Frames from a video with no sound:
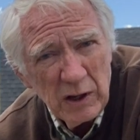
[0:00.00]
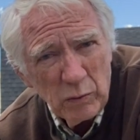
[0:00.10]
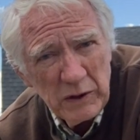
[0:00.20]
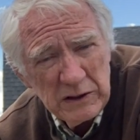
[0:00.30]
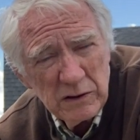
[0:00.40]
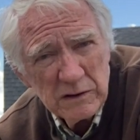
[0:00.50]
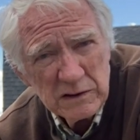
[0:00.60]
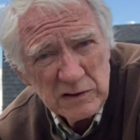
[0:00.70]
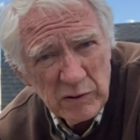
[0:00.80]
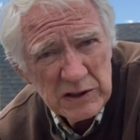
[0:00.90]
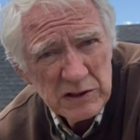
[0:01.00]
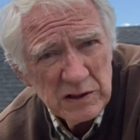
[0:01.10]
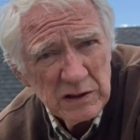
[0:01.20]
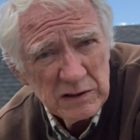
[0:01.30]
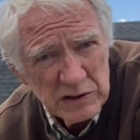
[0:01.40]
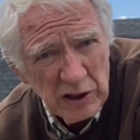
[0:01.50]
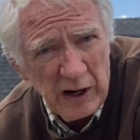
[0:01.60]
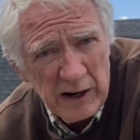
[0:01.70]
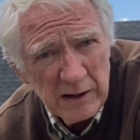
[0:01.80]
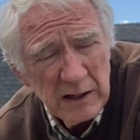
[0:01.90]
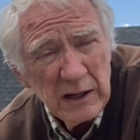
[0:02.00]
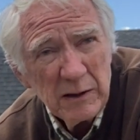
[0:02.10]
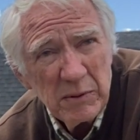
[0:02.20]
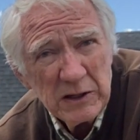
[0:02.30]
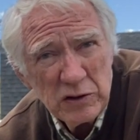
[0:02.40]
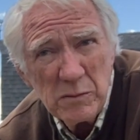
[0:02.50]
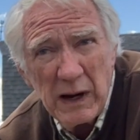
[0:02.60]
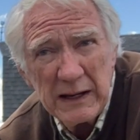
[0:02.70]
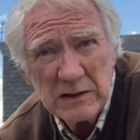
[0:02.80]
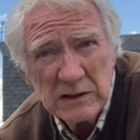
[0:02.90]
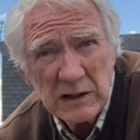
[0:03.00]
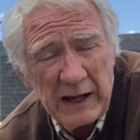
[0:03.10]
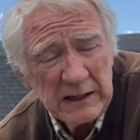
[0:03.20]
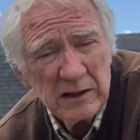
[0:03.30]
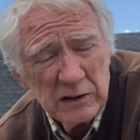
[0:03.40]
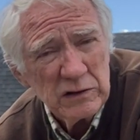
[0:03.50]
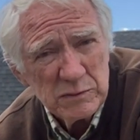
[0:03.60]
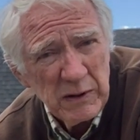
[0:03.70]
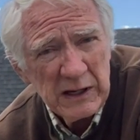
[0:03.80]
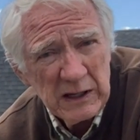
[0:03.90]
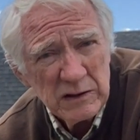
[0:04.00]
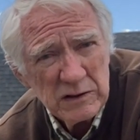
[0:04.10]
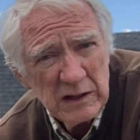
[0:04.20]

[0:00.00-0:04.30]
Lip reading: we do the Swiss chard, but you might just like to do spinach.